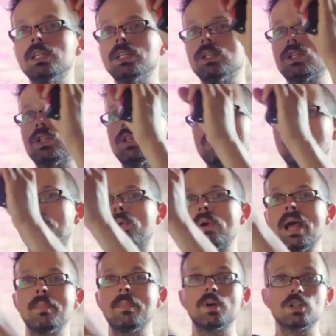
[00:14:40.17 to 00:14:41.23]
to the
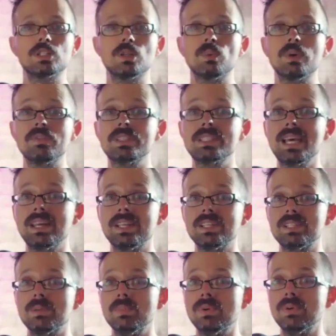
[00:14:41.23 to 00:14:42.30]
parameters that we've set it
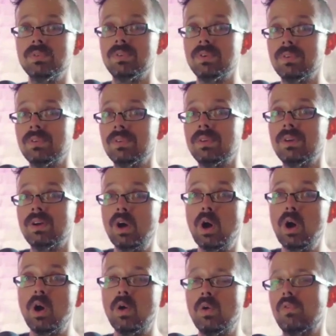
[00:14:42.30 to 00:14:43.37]
to move
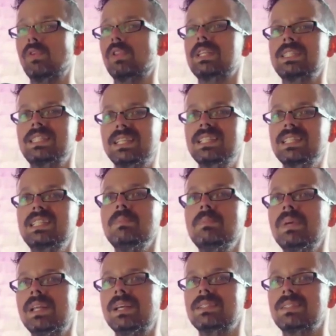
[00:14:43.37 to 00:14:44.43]
over the 60
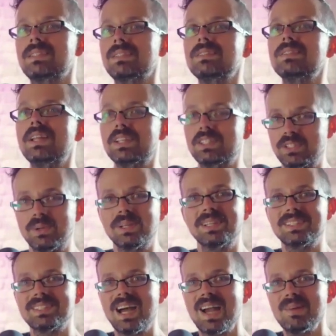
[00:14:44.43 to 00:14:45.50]
minutes that it's doing the
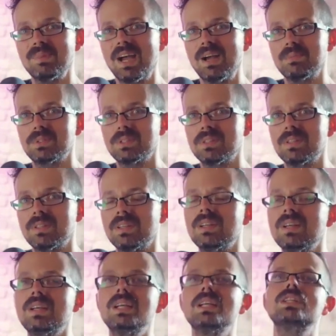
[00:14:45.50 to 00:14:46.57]
time lapse.
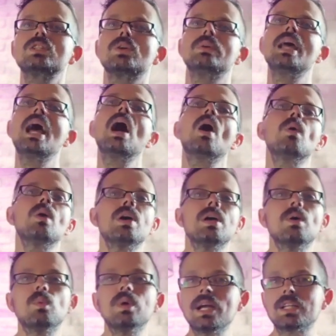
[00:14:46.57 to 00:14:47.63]
So now
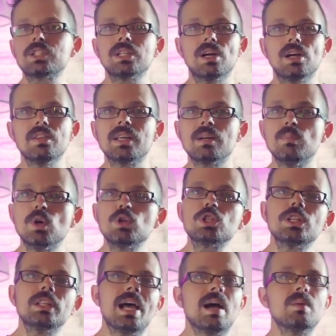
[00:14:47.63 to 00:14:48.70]
we actually call that a
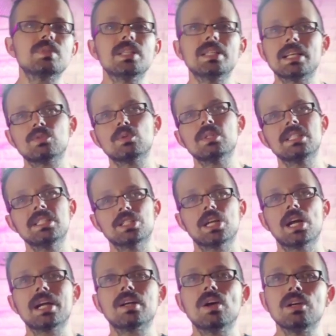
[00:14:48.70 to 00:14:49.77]
motion lapse, and that's what
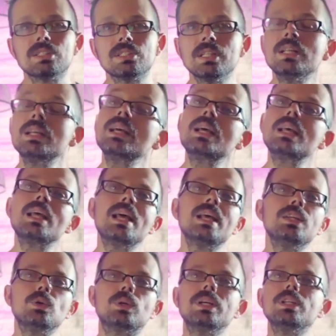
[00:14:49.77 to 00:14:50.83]
DJI calls it.
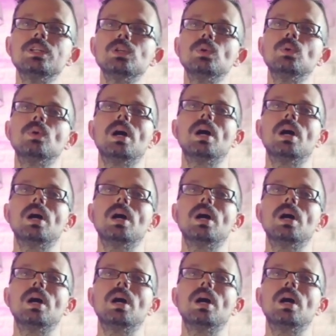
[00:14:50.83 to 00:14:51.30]
You can do